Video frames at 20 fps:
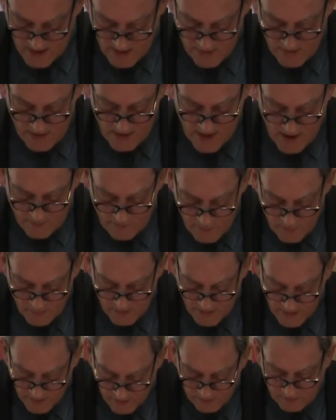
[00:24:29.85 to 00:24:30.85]
that
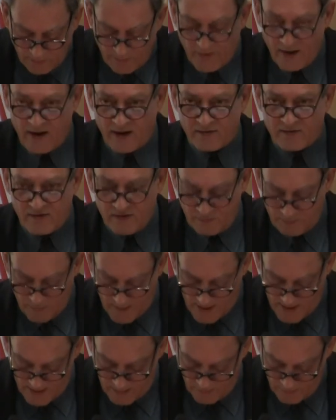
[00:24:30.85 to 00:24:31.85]
everyone else passes
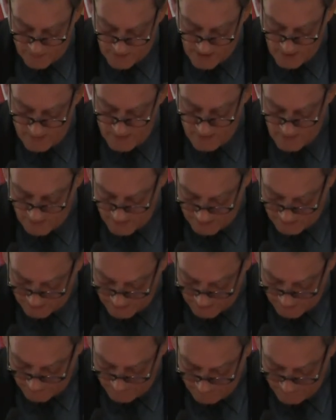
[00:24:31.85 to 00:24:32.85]
by without
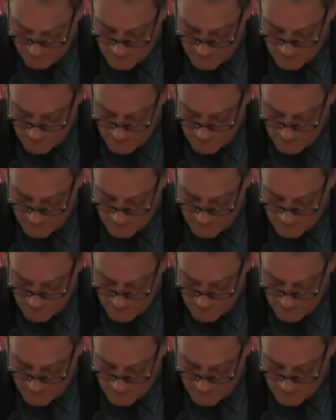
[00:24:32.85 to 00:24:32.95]
noticing,